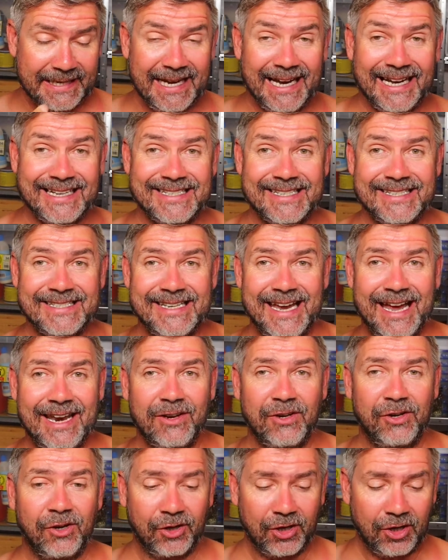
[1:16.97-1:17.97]
a
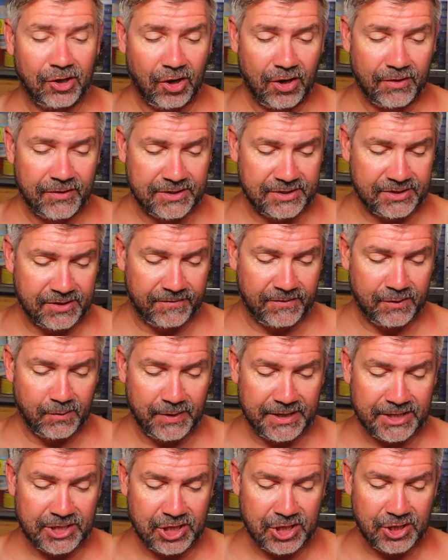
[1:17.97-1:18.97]
standard on a lot of the stuff that
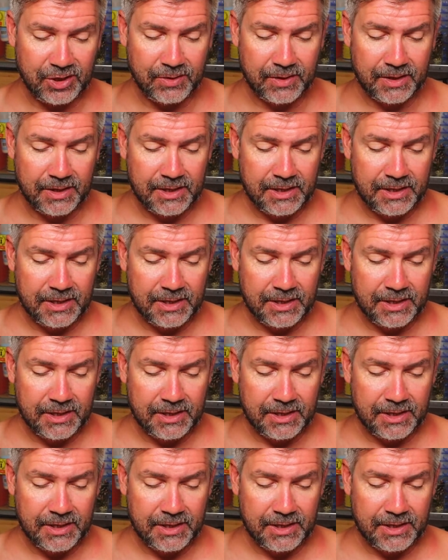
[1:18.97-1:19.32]
we do.